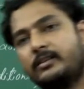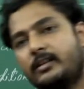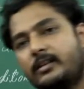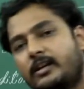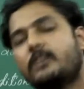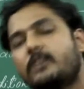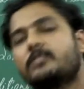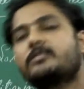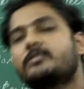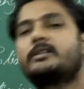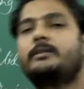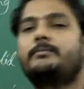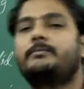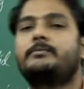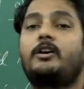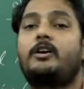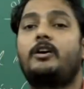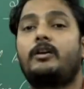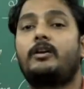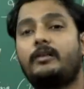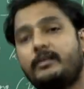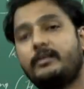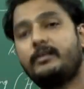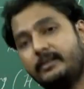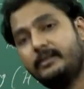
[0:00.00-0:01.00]
the concepts
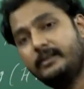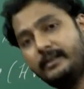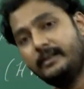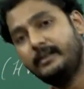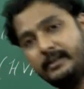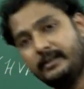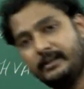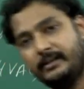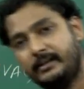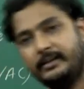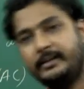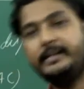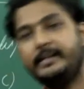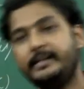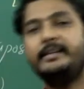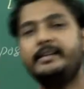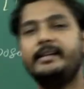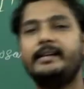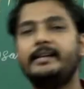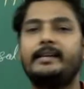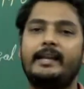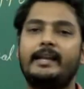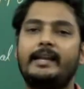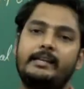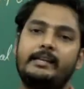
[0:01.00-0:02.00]
or in
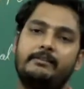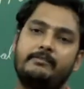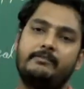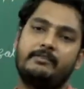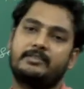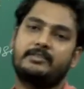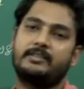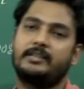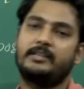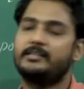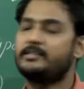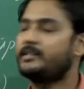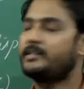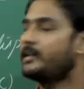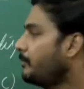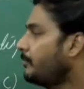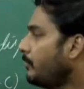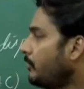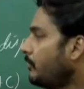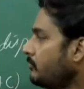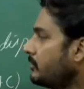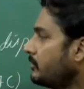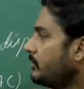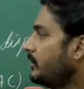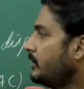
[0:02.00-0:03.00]
detail investigation
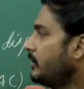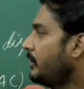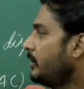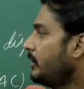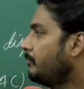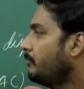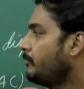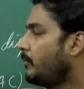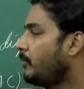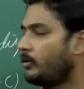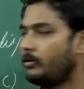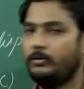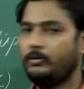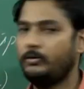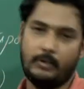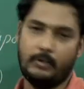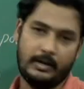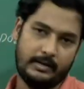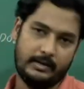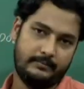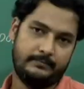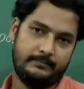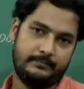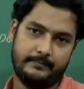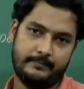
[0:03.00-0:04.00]
about module
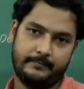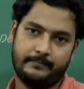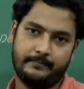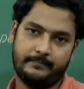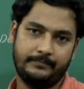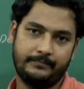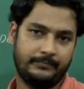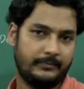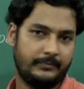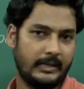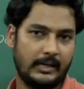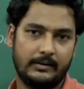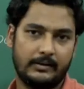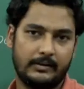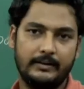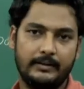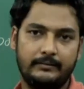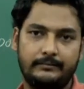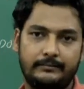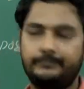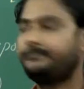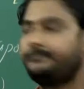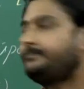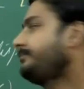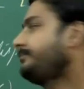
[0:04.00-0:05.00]
1. Okay,